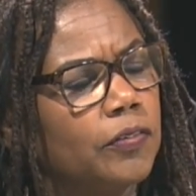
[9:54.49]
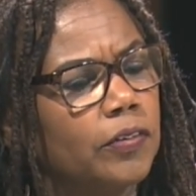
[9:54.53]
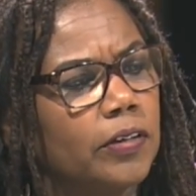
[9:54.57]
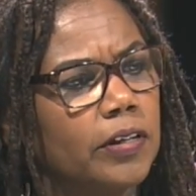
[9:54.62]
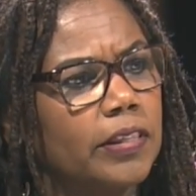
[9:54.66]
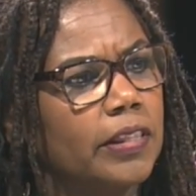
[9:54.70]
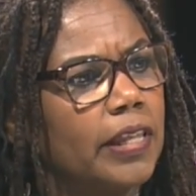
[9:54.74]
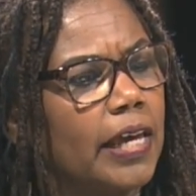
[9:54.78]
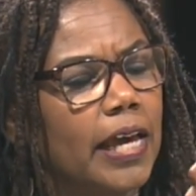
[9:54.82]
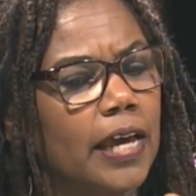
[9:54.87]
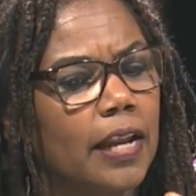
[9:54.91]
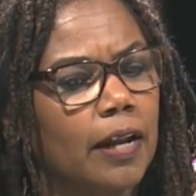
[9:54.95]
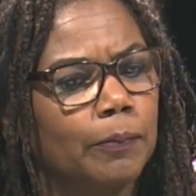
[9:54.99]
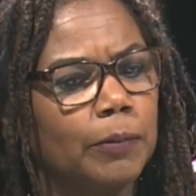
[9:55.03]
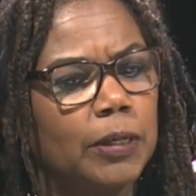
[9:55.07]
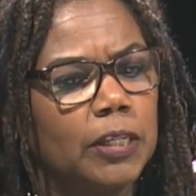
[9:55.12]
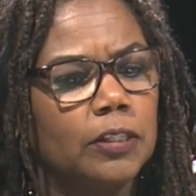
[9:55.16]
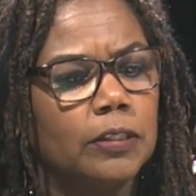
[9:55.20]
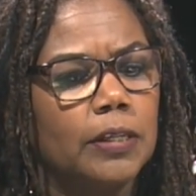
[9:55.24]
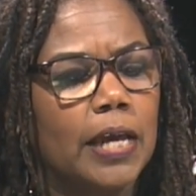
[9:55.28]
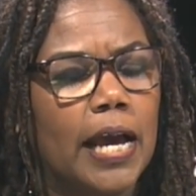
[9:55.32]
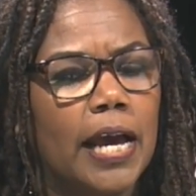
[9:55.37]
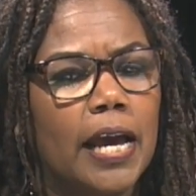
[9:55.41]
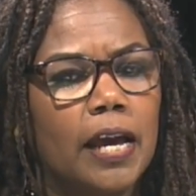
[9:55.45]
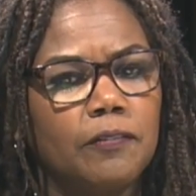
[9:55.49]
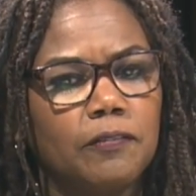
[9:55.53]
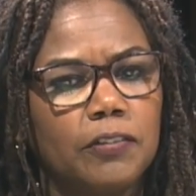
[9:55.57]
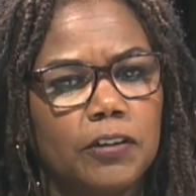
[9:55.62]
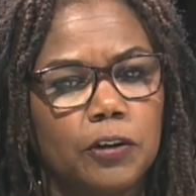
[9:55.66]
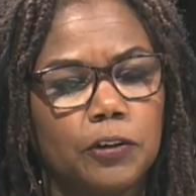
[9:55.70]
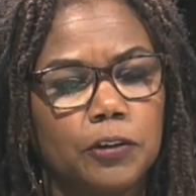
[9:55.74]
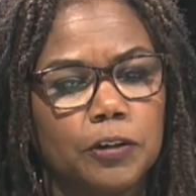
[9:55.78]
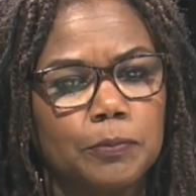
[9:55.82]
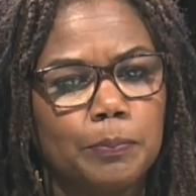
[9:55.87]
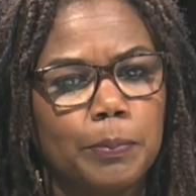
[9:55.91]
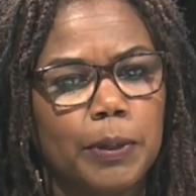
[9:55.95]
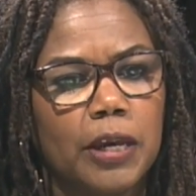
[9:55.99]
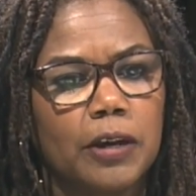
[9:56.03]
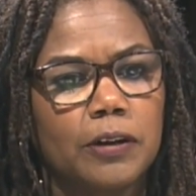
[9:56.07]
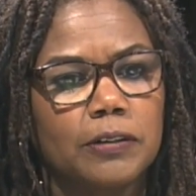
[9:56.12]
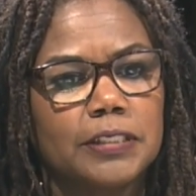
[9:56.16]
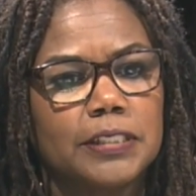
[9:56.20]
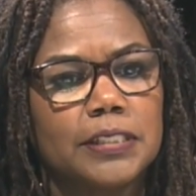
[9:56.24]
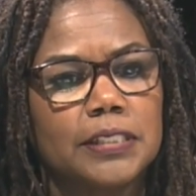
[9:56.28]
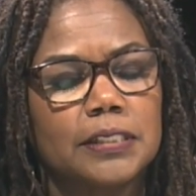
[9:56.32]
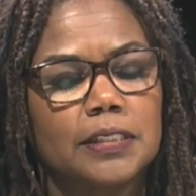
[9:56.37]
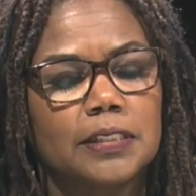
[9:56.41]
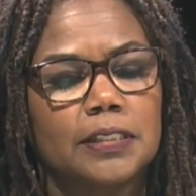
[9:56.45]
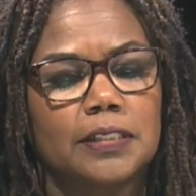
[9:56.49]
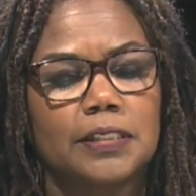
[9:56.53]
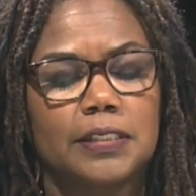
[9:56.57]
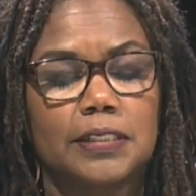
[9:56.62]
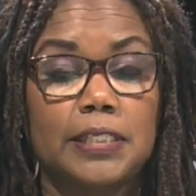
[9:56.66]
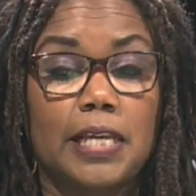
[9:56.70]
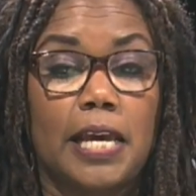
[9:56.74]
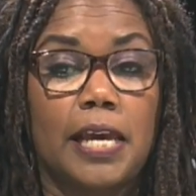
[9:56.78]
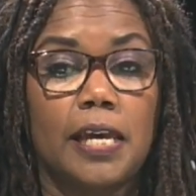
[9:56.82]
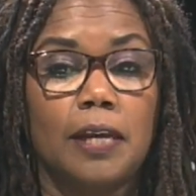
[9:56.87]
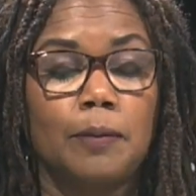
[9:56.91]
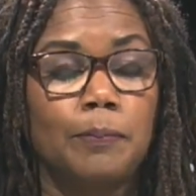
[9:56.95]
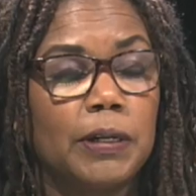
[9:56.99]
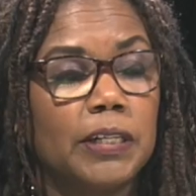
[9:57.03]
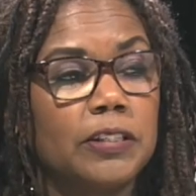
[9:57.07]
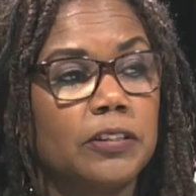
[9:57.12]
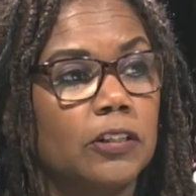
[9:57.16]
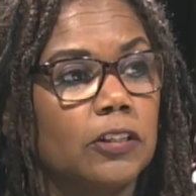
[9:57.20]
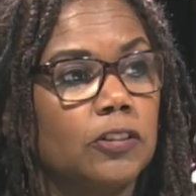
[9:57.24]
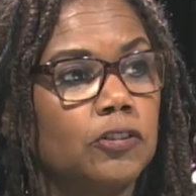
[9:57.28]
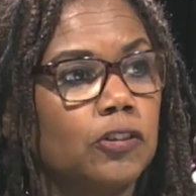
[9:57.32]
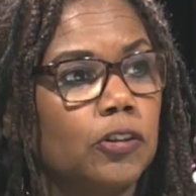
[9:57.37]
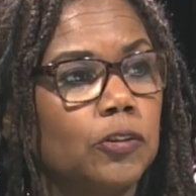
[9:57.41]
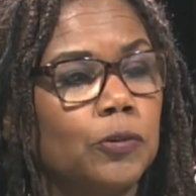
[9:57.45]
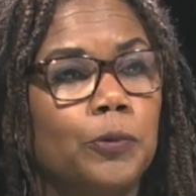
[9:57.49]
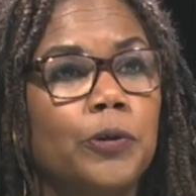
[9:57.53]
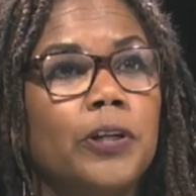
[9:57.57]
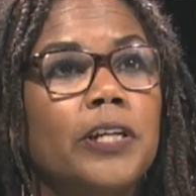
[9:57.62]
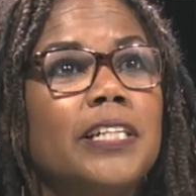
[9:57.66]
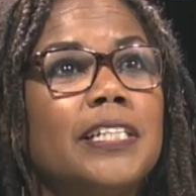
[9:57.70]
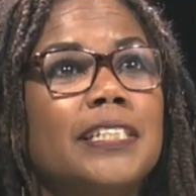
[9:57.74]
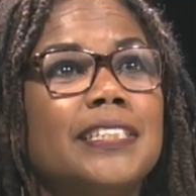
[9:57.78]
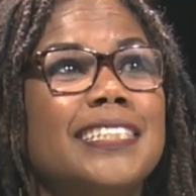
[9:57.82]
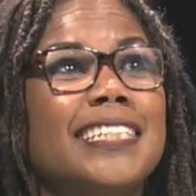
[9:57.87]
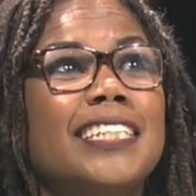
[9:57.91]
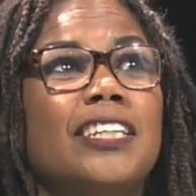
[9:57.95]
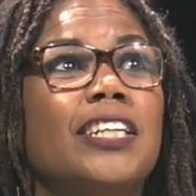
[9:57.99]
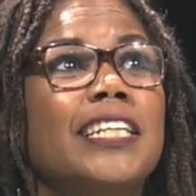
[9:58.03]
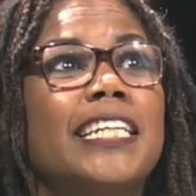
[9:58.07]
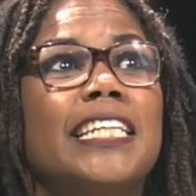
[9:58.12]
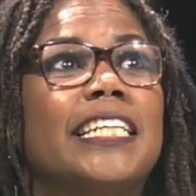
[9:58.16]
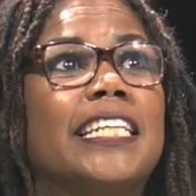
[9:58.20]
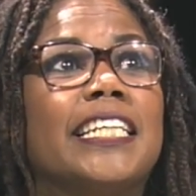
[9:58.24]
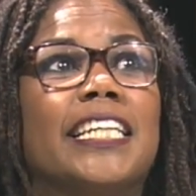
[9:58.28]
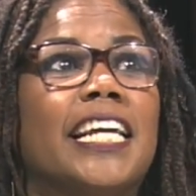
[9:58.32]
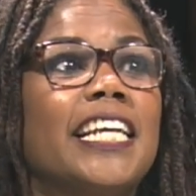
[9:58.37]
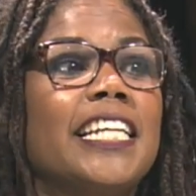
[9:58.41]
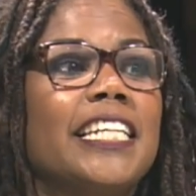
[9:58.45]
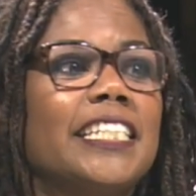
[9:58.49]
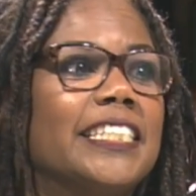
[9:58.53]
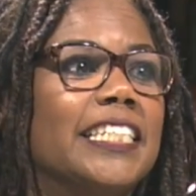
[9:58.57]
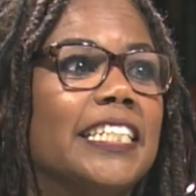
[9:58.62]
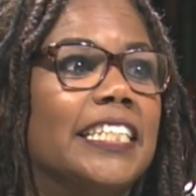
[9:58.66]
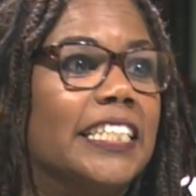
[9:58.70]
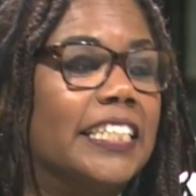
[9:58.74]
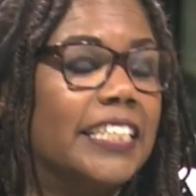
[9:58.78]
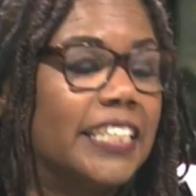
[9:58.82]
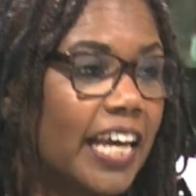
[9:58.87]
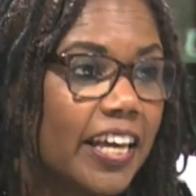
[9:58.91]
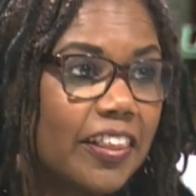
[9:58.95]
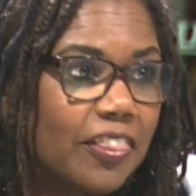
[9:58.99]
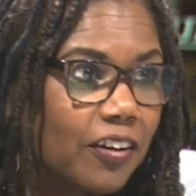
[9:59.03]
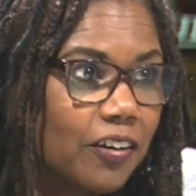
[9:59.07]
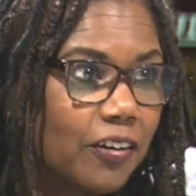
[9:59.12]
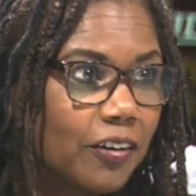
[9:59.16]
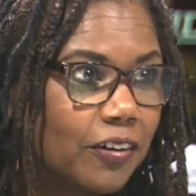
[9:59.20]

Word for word: for that. I mean, I've heard parents say about their children, when are they going to get it together?